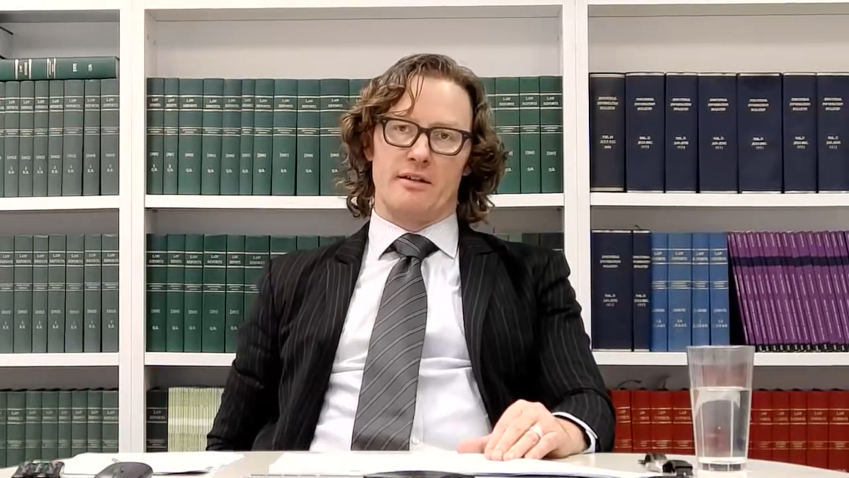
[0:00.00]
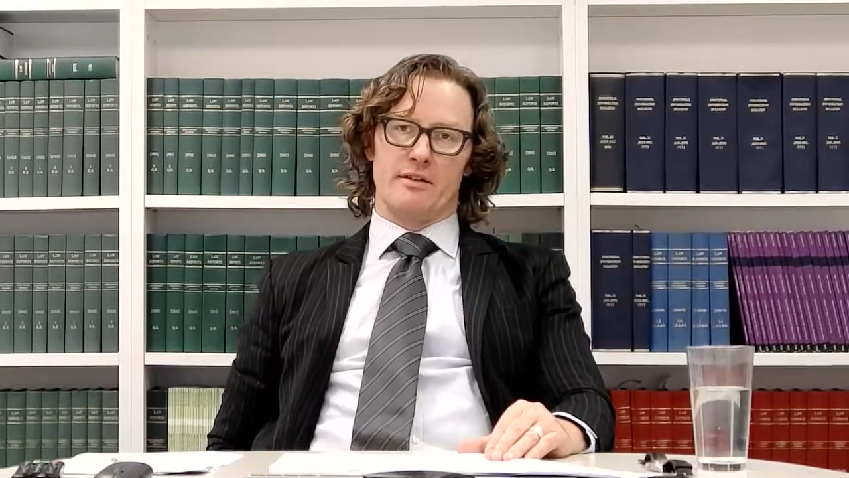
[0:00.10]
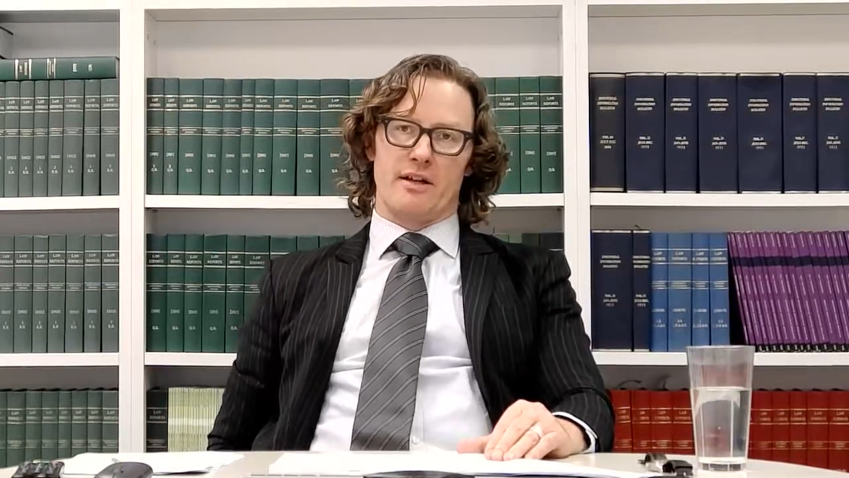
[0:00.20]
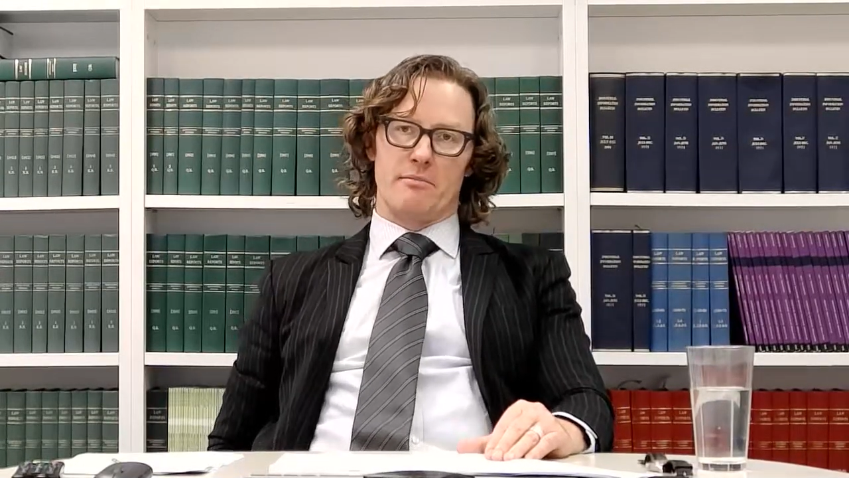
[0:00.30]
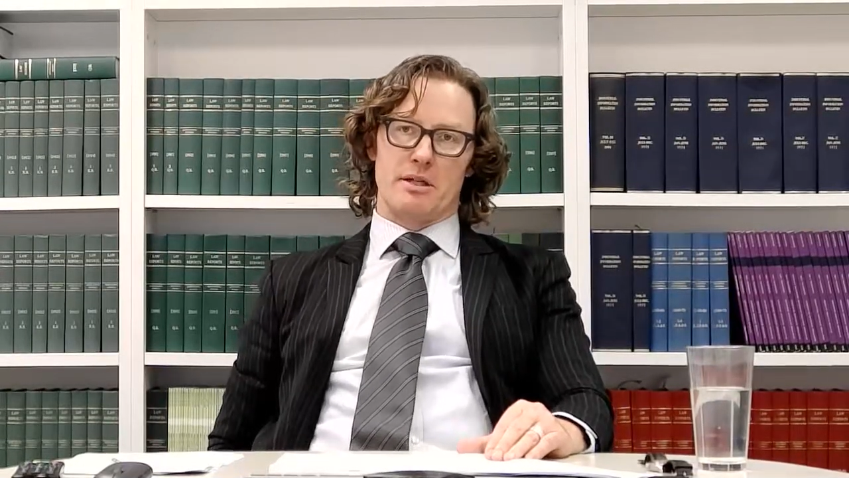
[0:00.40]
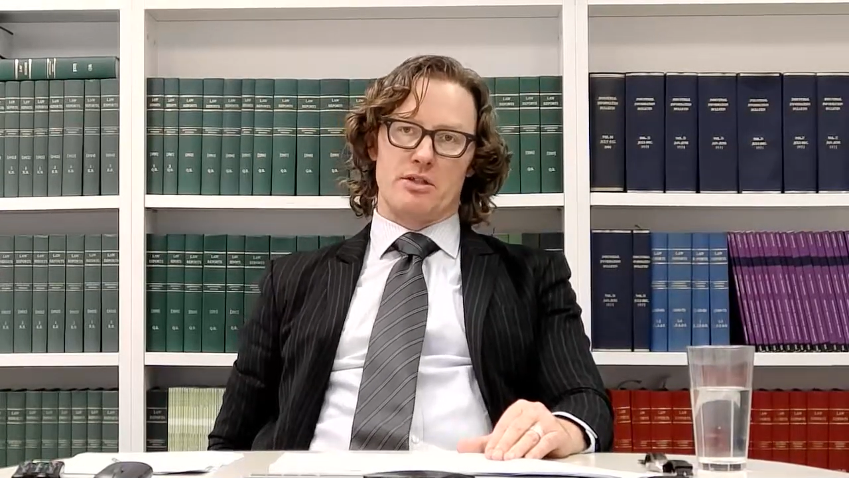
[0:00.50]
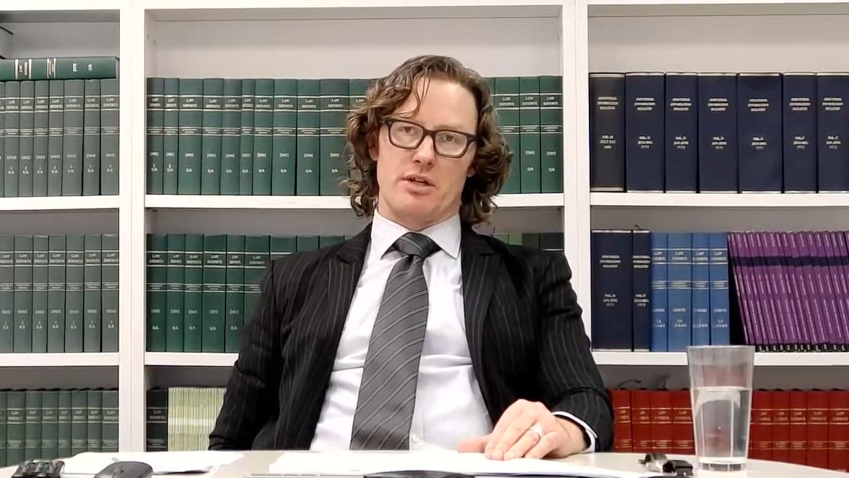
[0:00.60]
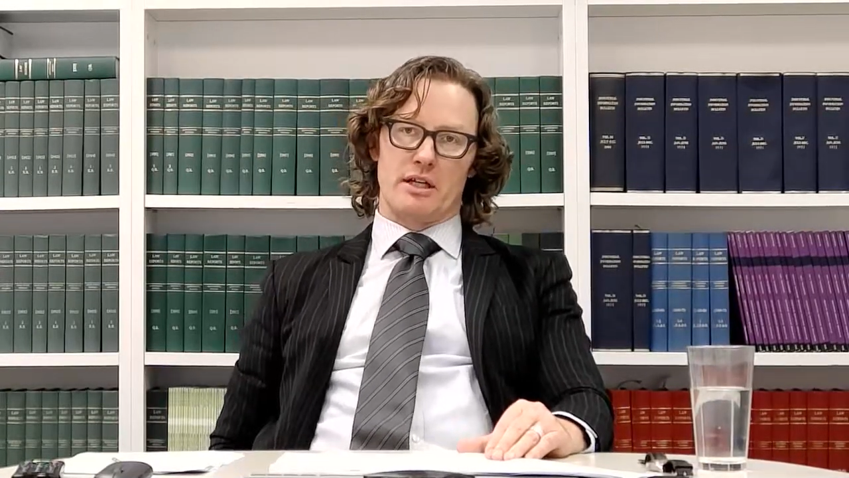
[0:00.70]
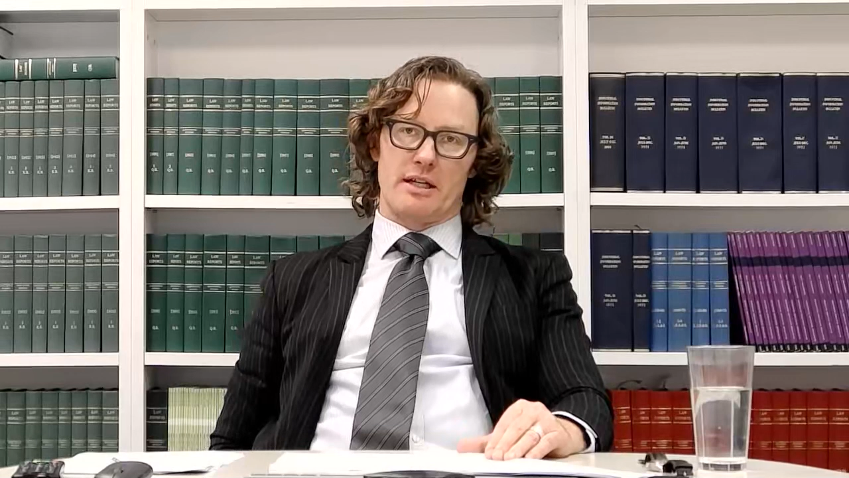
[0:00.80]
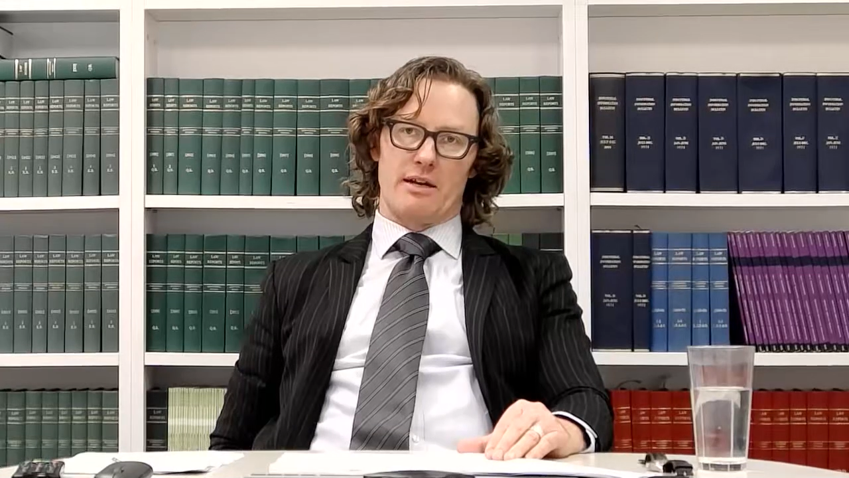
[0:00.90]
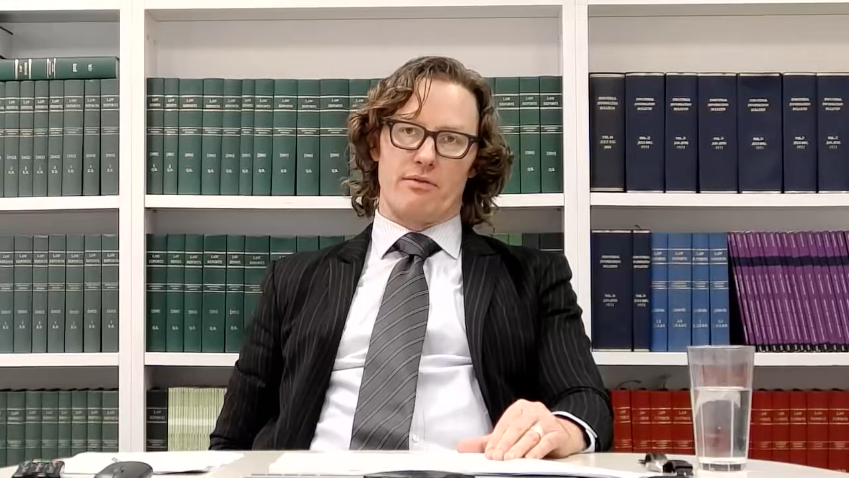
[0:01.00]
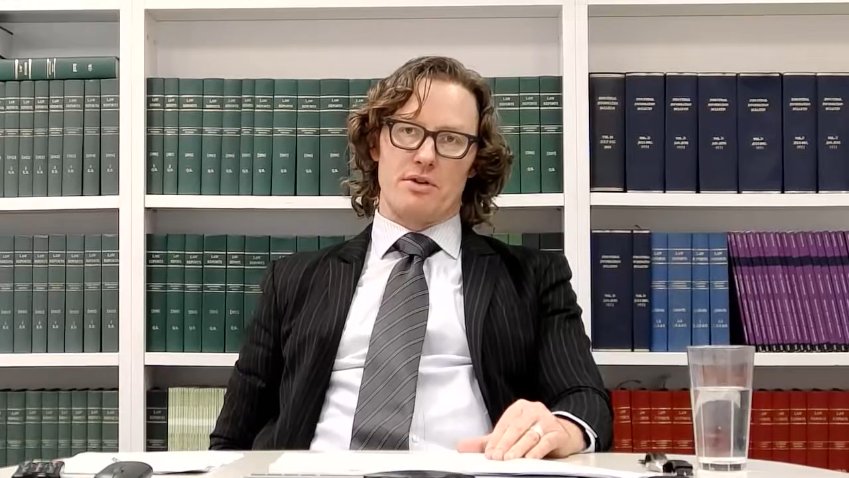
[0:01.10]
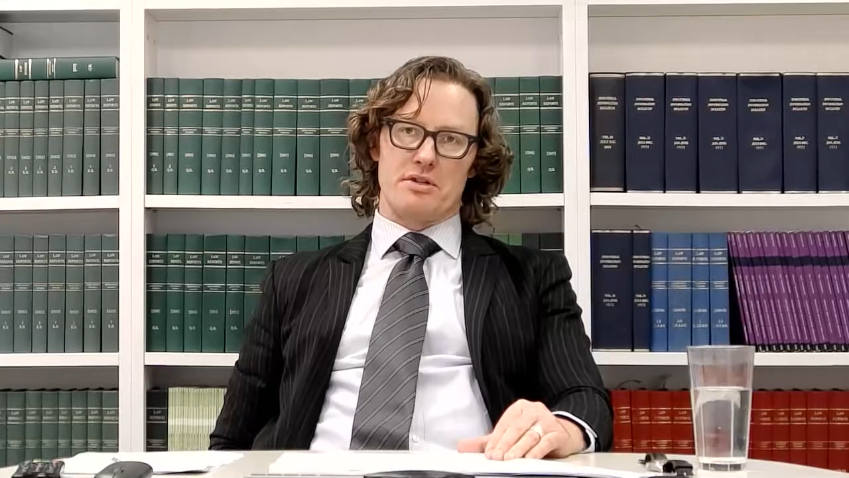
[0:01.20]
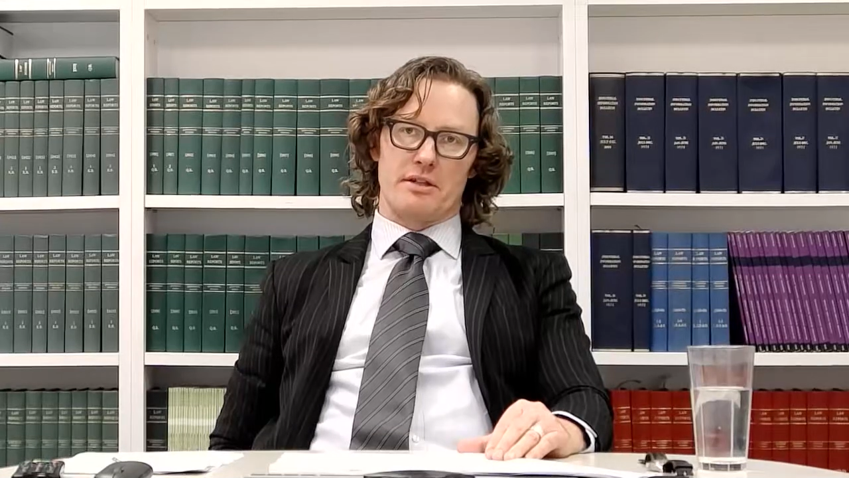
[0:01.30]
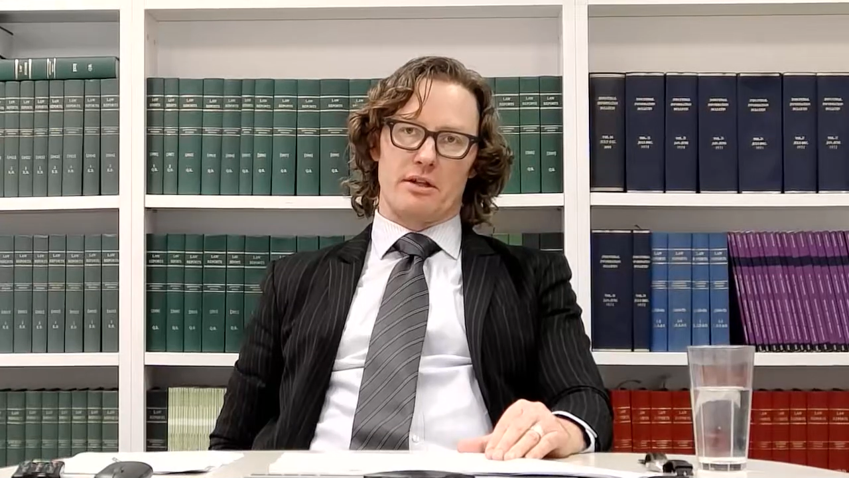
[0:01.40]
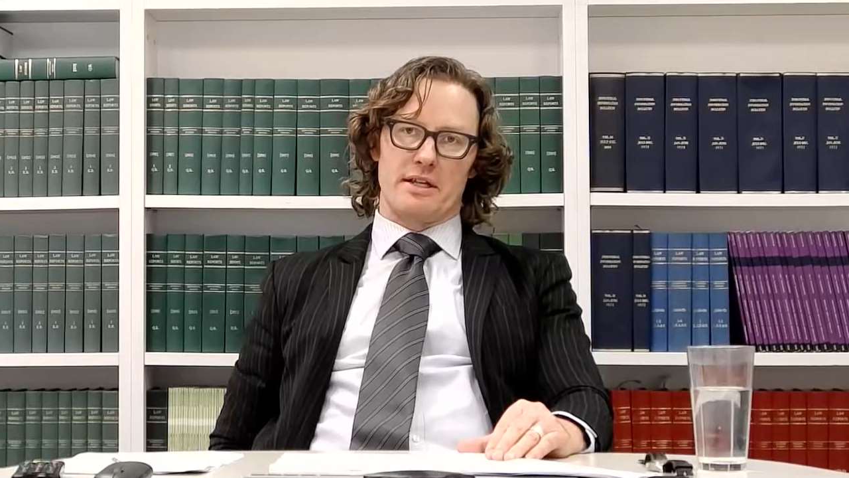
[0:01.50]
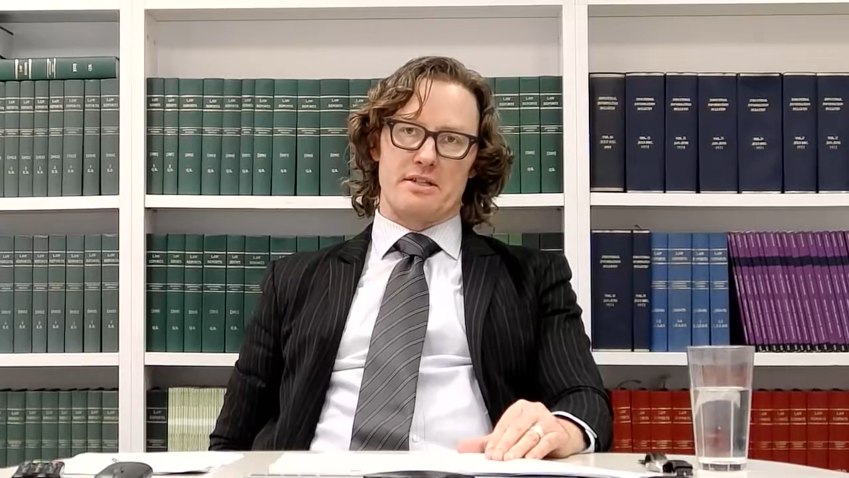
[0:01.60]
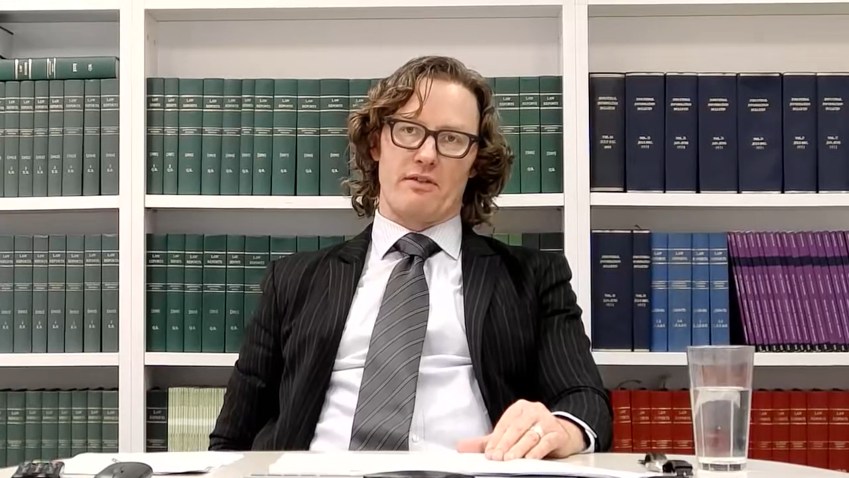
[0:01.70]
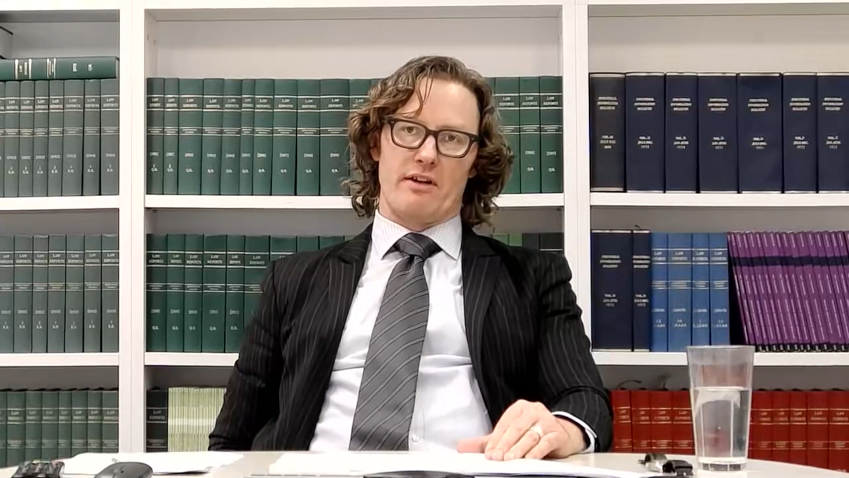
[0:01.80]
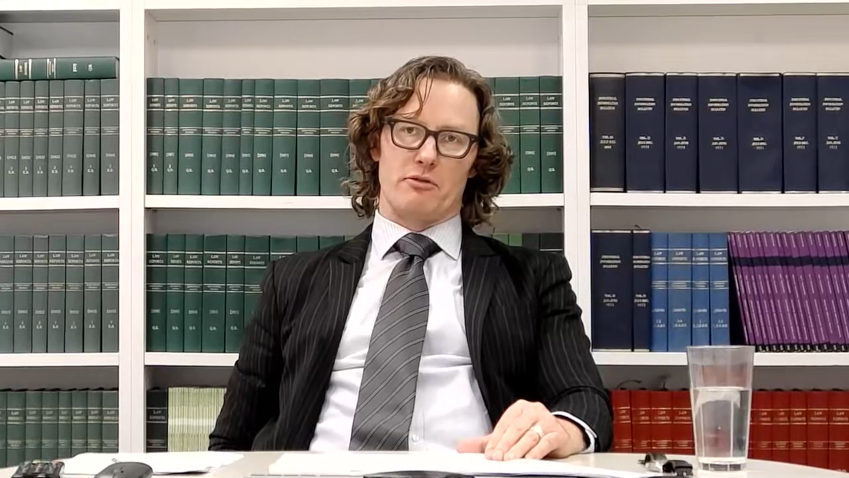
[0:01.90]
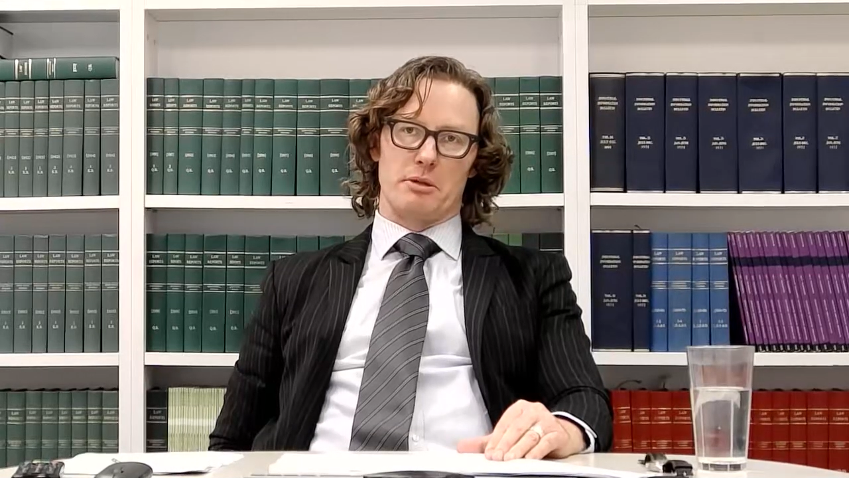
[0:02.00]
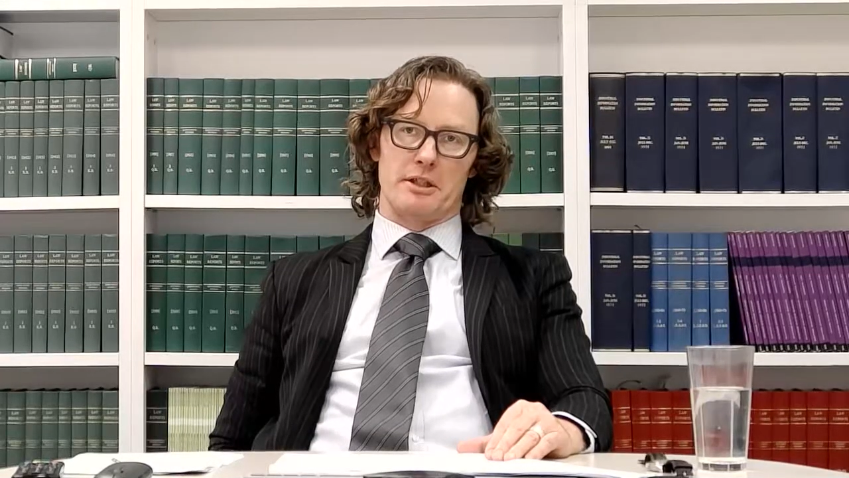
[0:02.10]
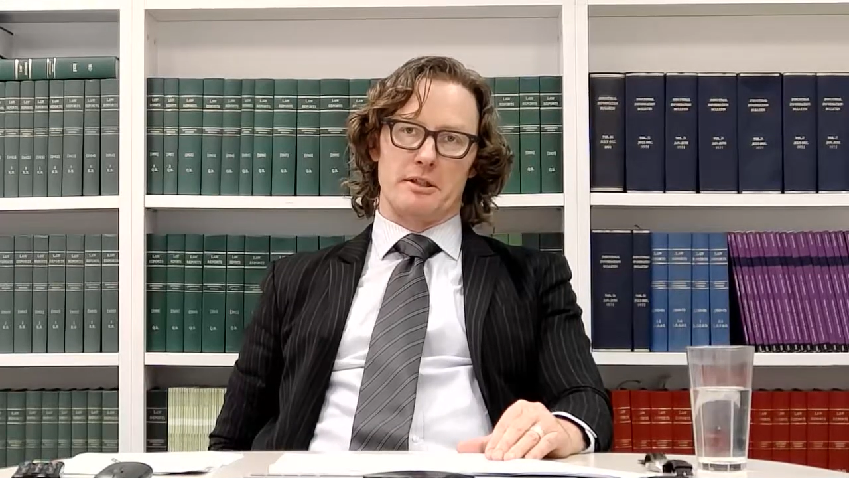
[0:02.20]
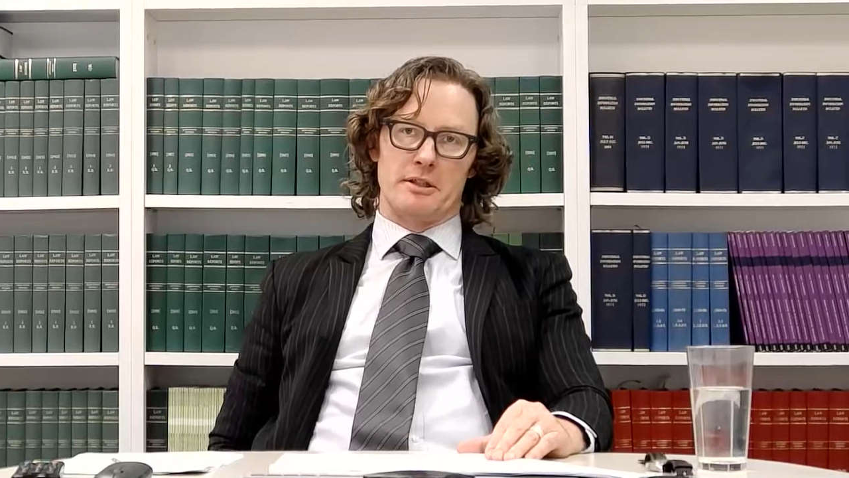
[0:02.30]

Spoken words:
they've been treated adversely or less favourably.